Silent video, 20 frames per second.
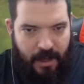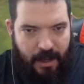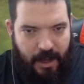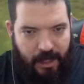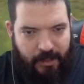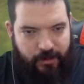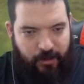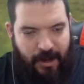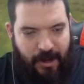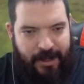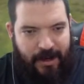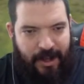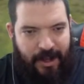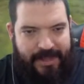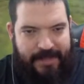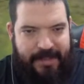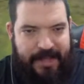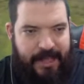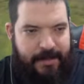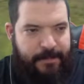I try and
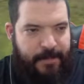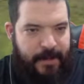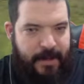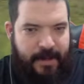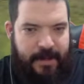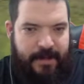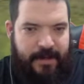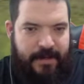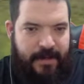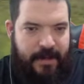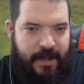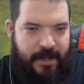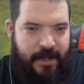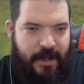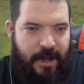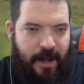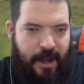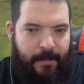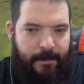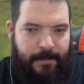like keeping
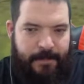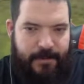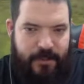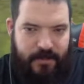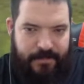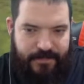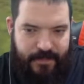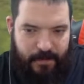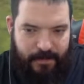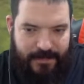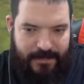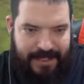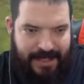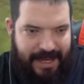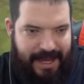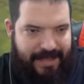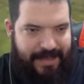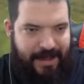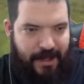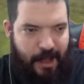clumps of them
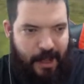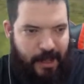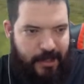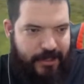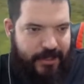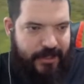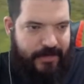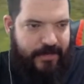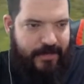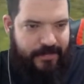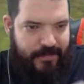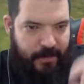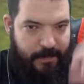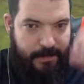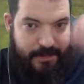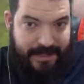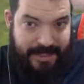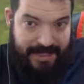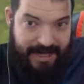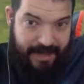together, clusters of
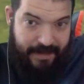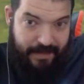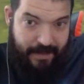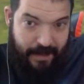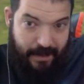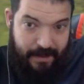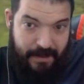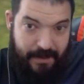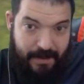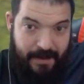them together,